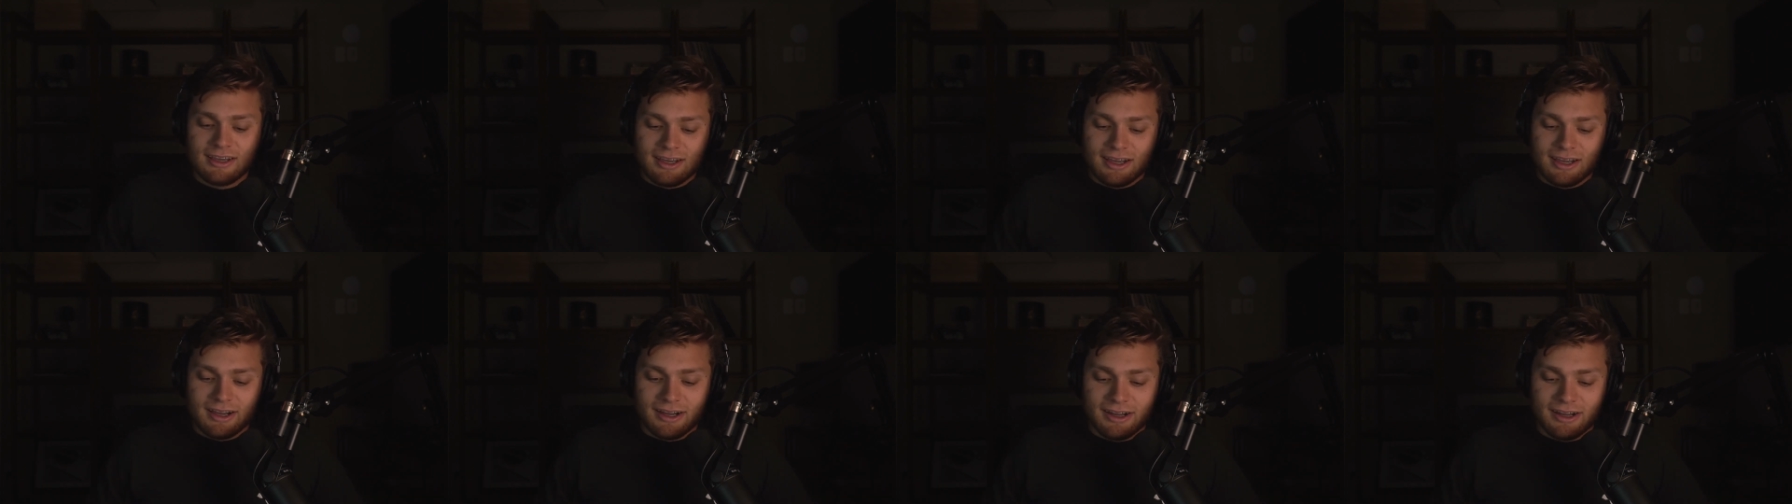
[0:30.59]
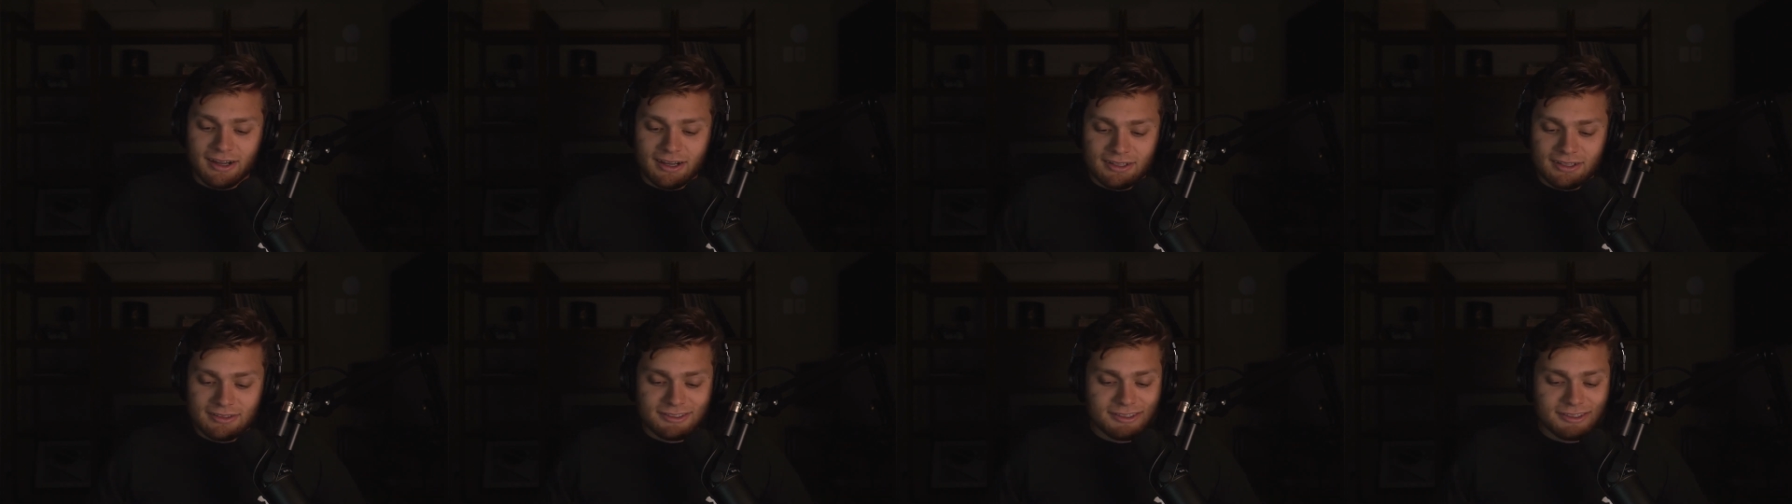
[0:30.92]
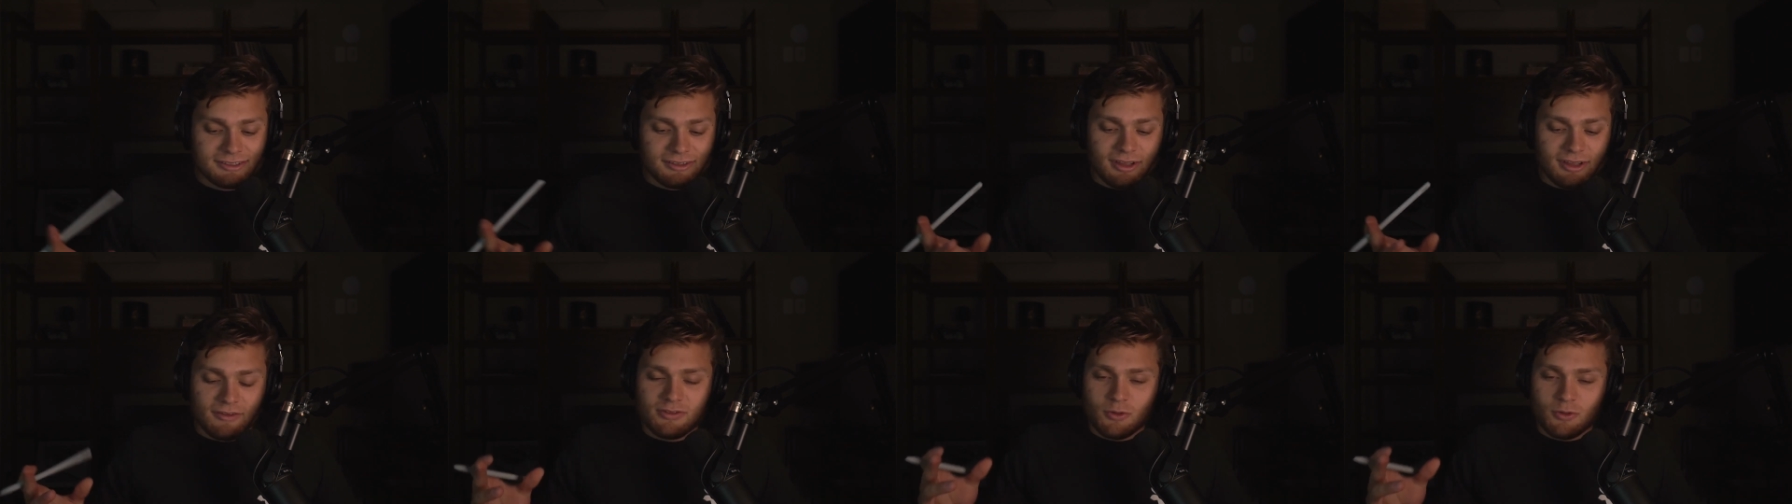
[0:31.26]
uh, just
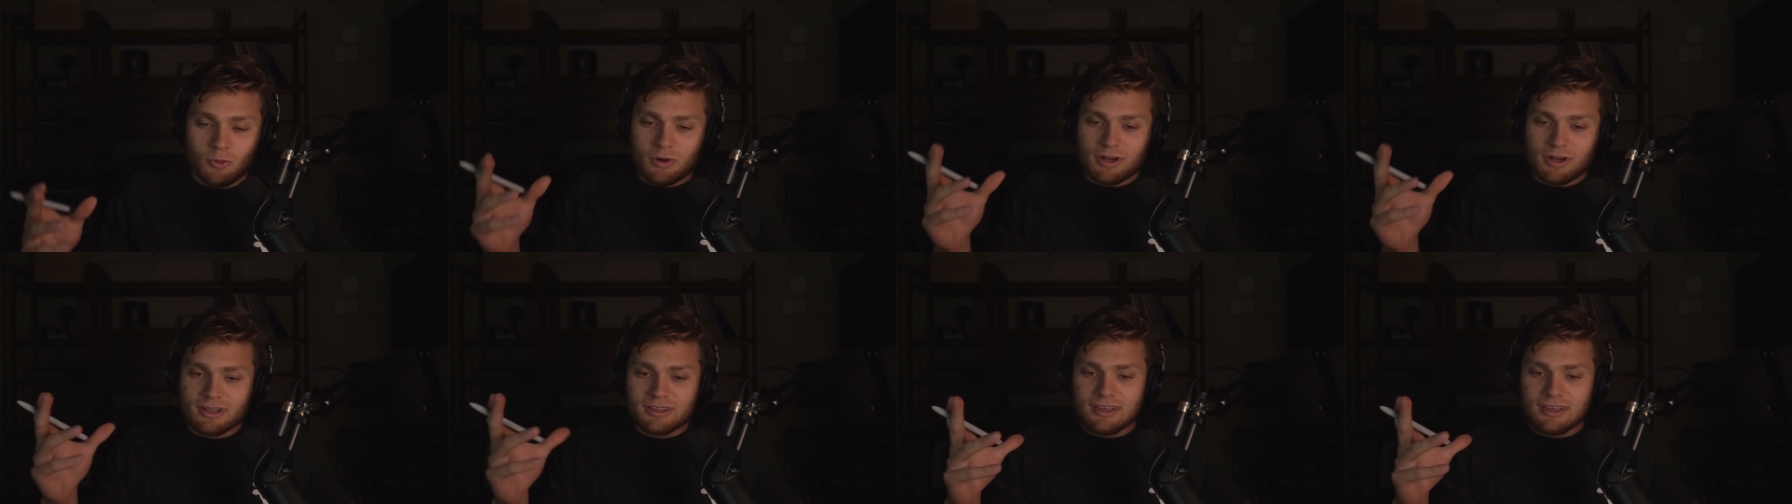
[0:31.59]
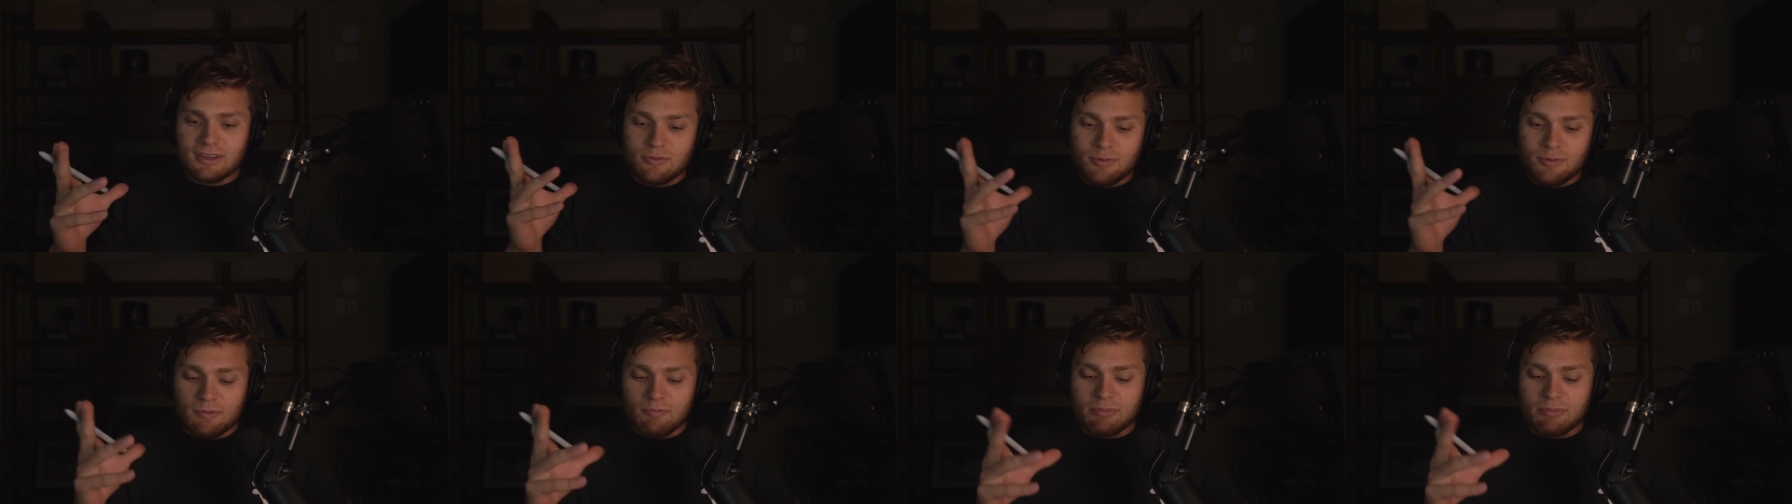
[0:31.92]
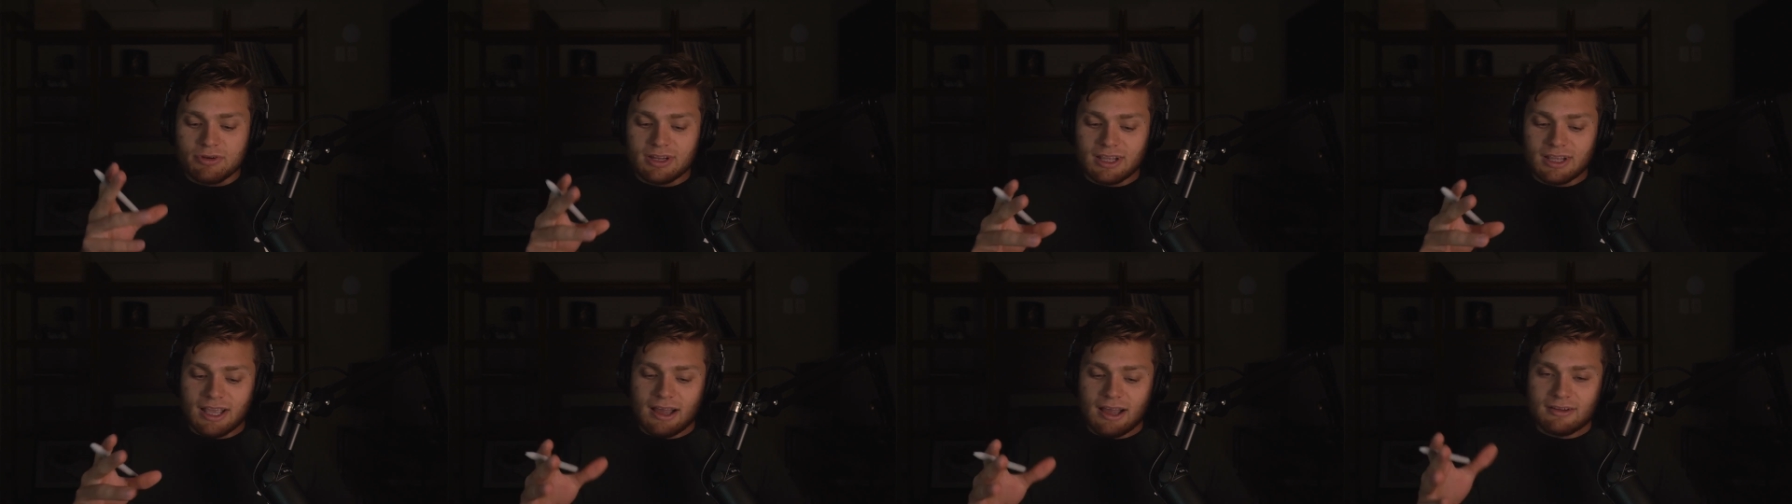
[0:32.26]
love the work that you've been
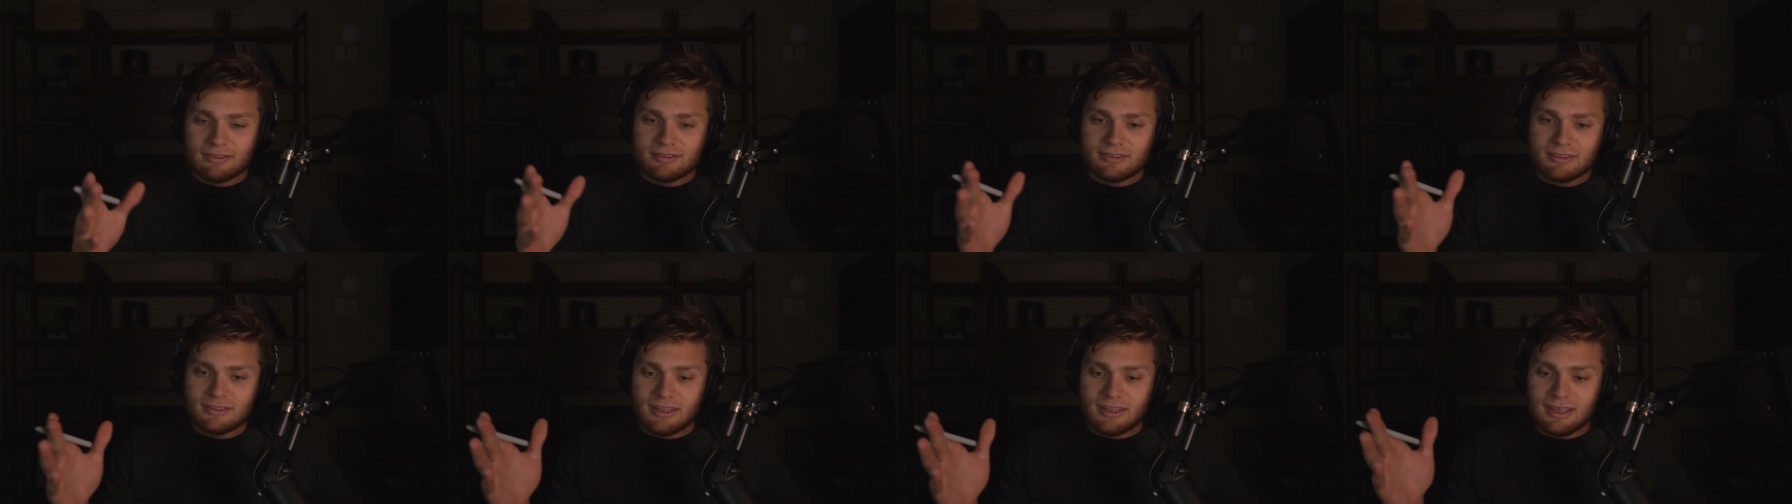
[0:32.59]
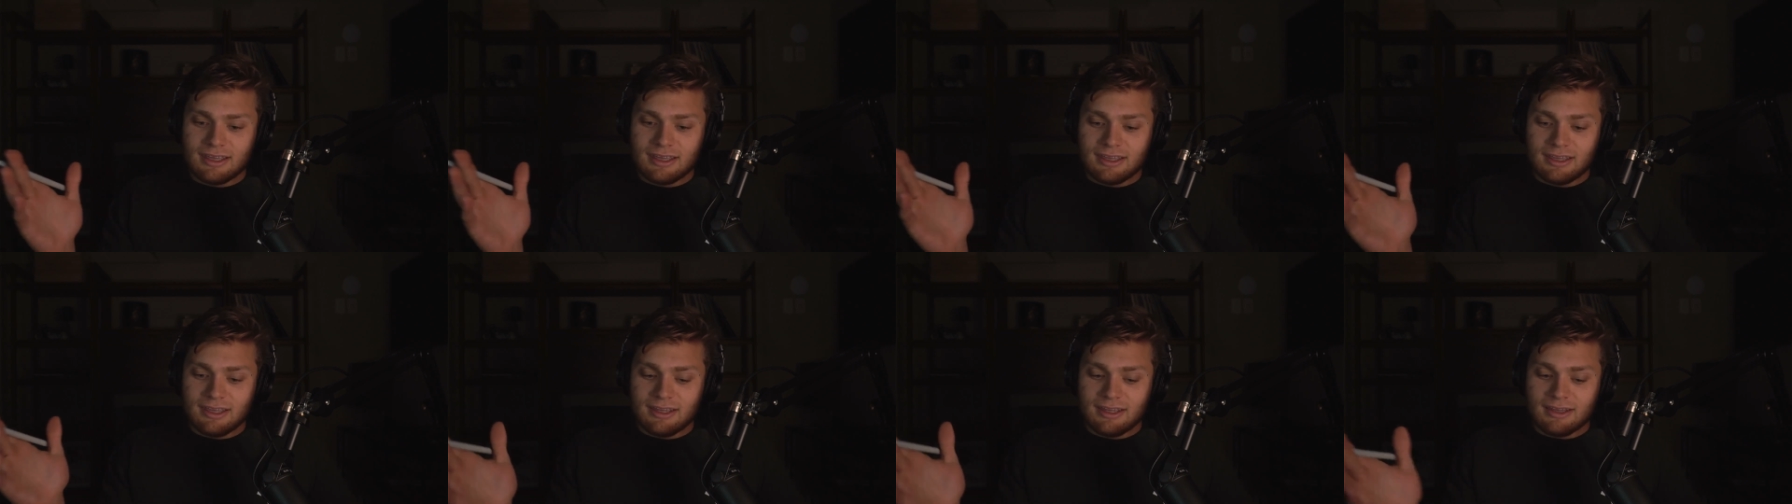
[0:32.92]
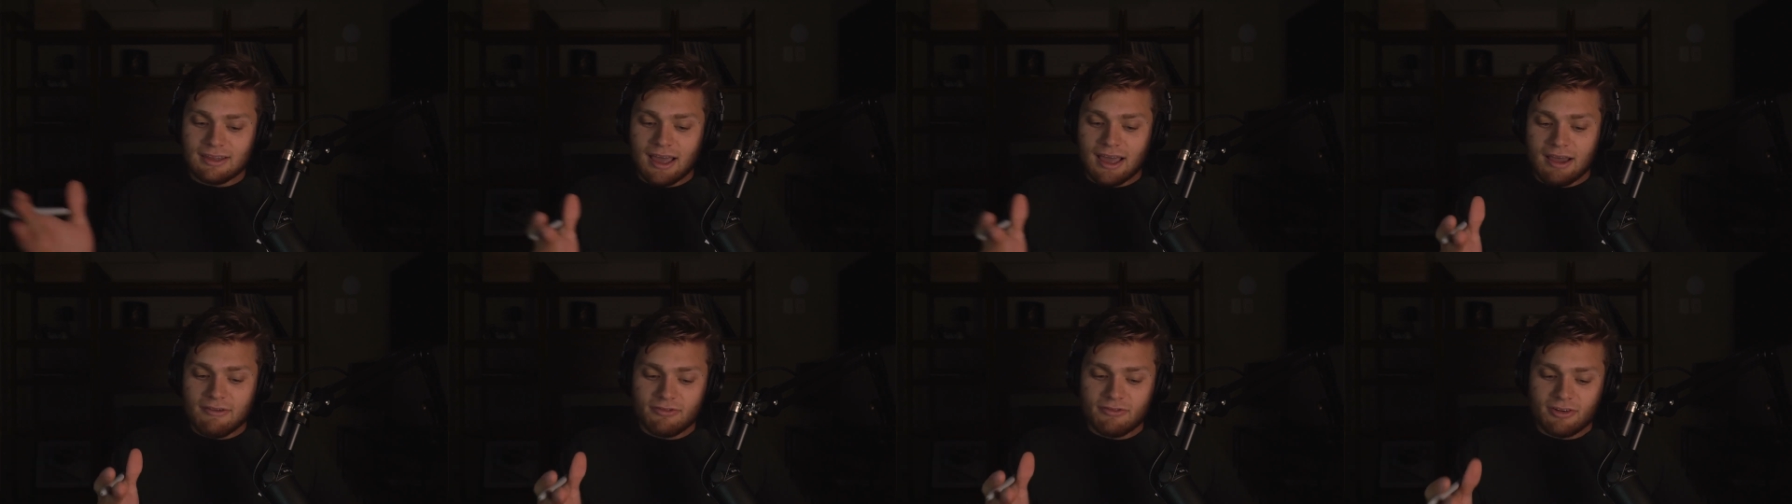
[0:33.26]
putting out in, in
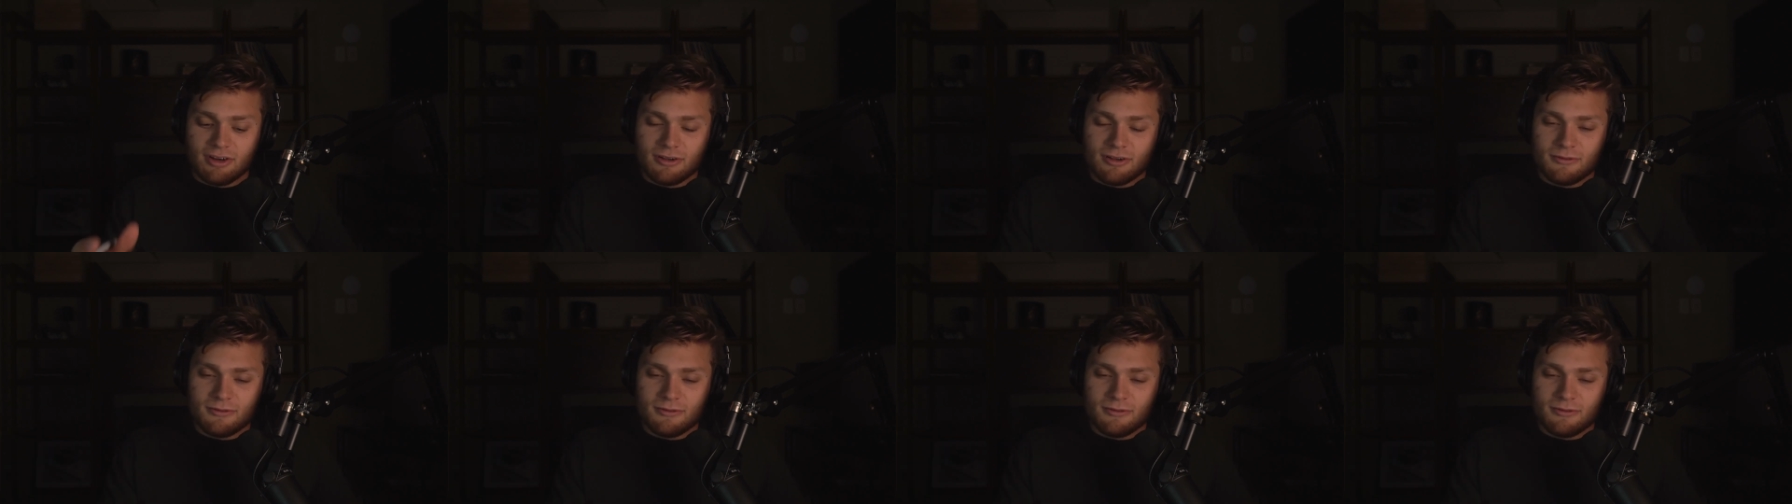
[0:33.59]
that front.